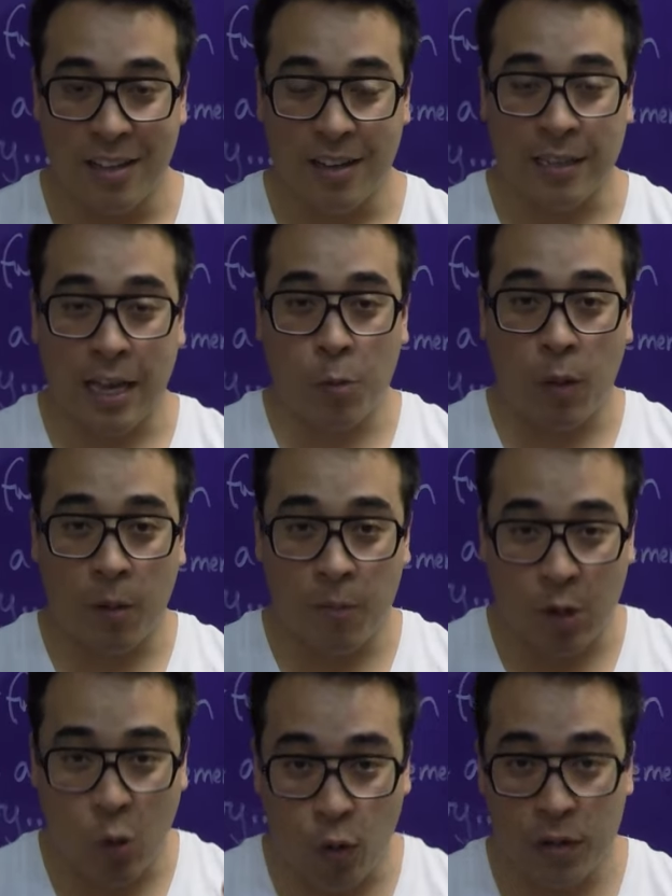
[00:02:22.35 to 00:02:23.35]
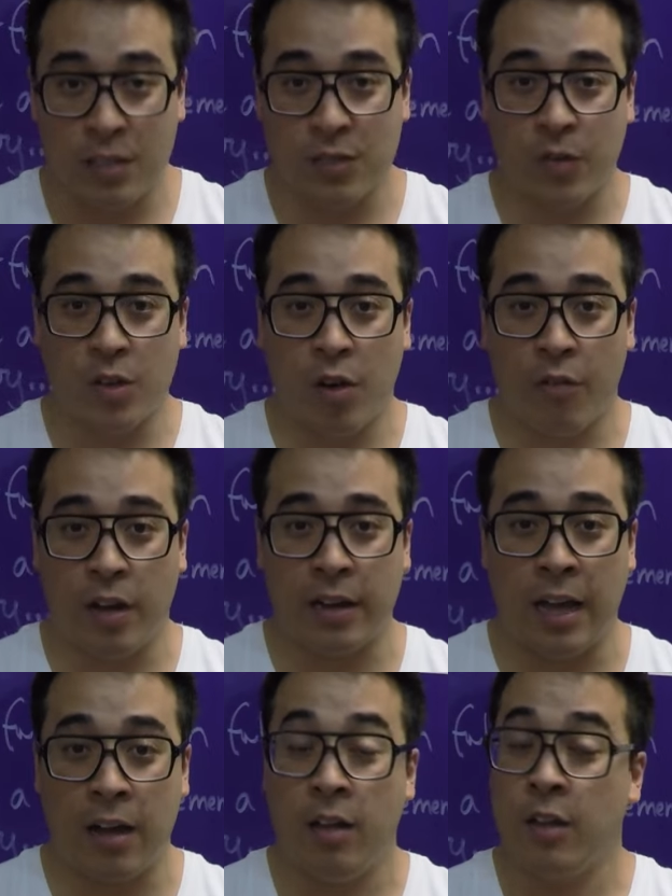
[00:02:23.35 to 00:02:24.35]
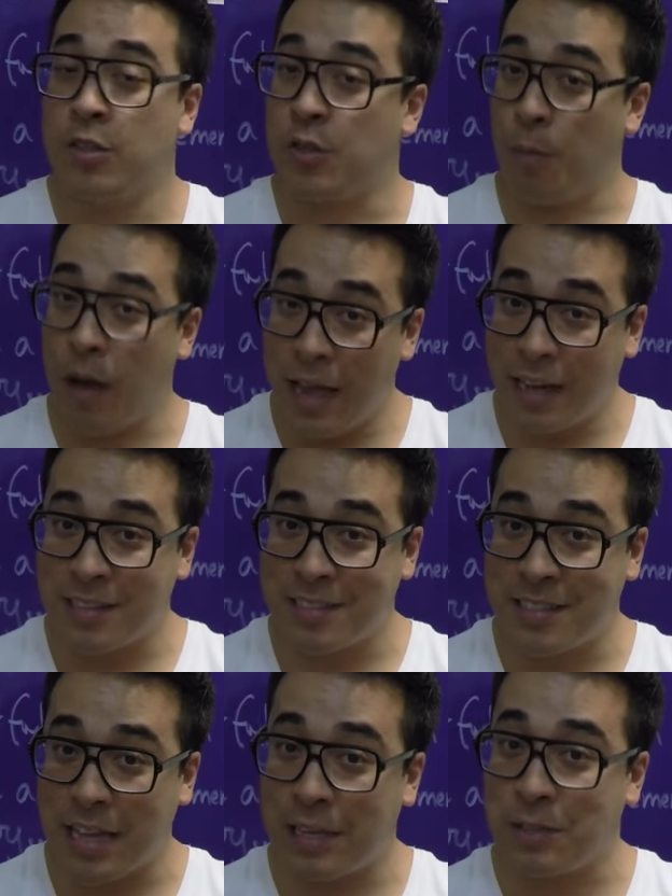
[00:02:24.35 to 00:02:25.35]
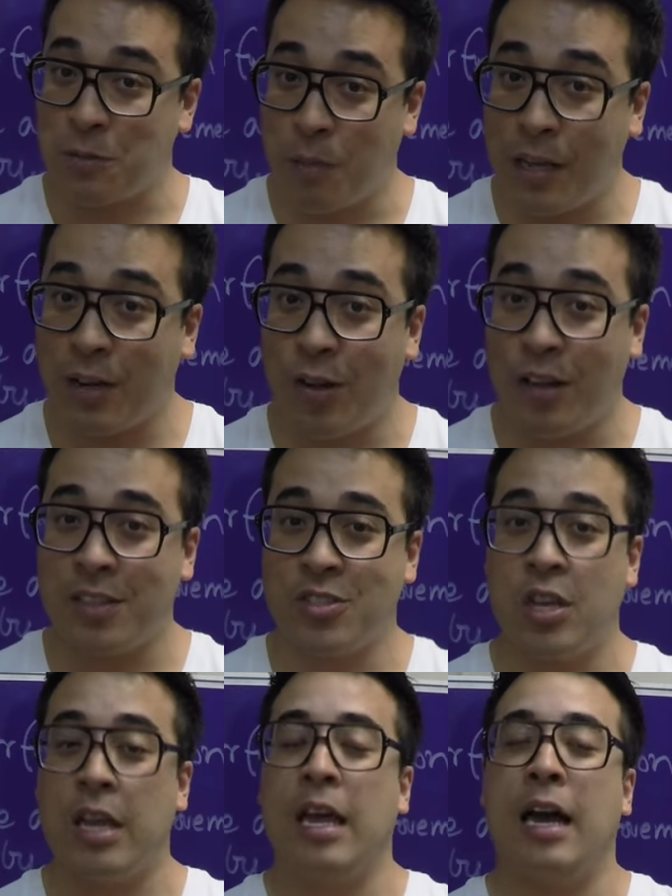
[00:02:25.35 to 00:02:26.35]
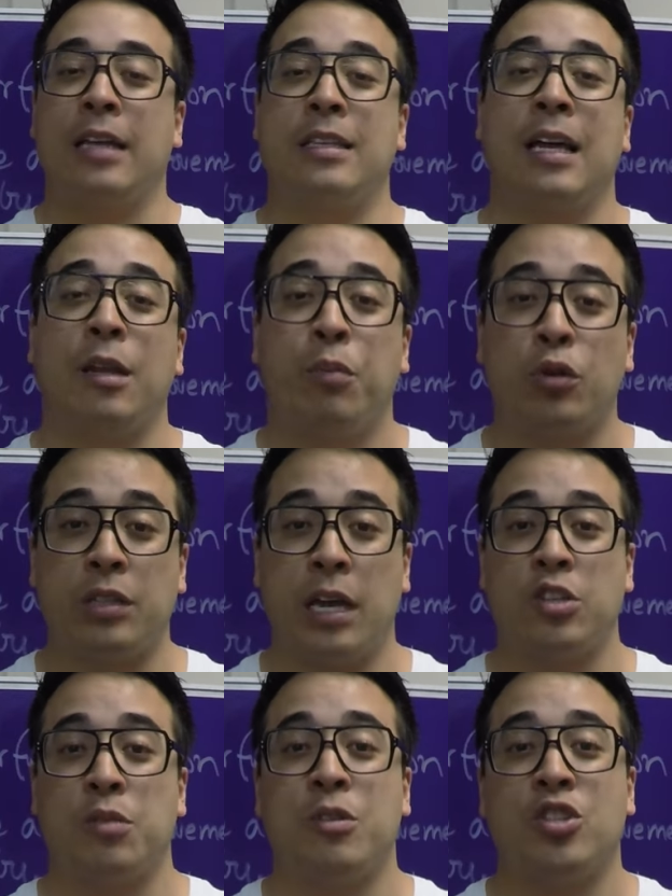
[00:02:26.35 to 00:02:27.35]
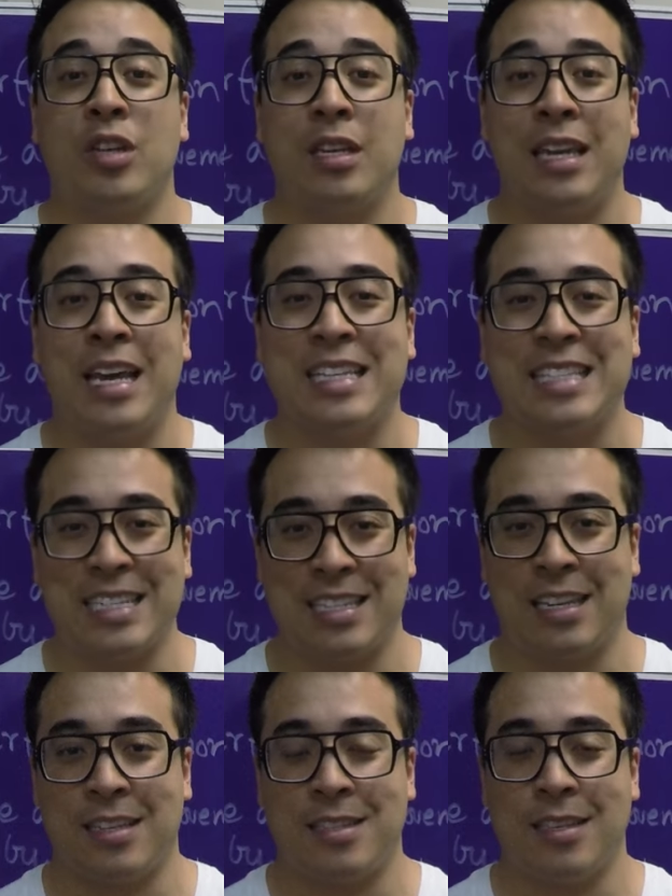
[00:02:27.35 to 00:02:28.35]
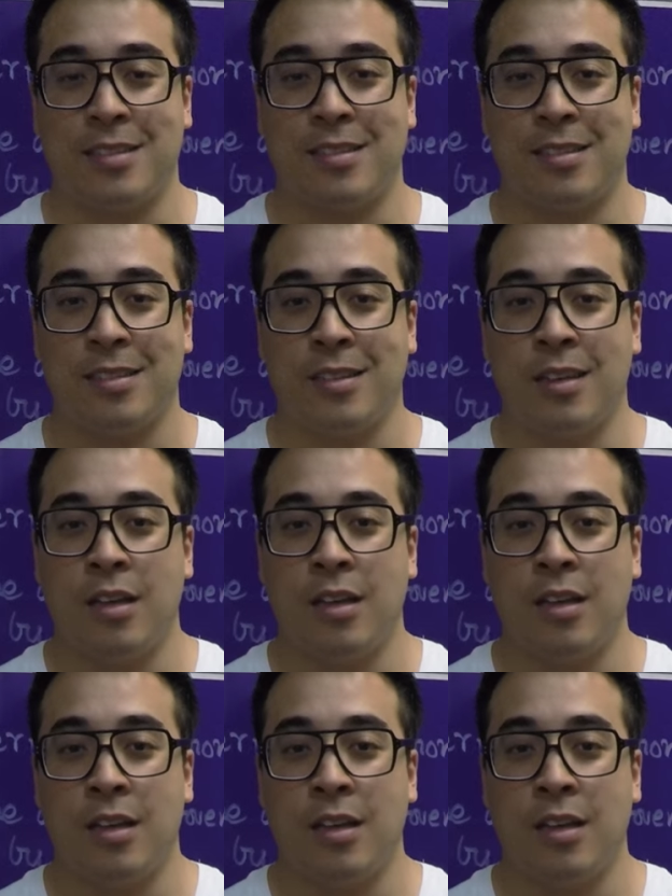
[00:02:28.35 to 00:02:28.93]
Okay? While I'm recording this video right now, to my understanding, to my knowledge, a teleportation machine doesn't exist.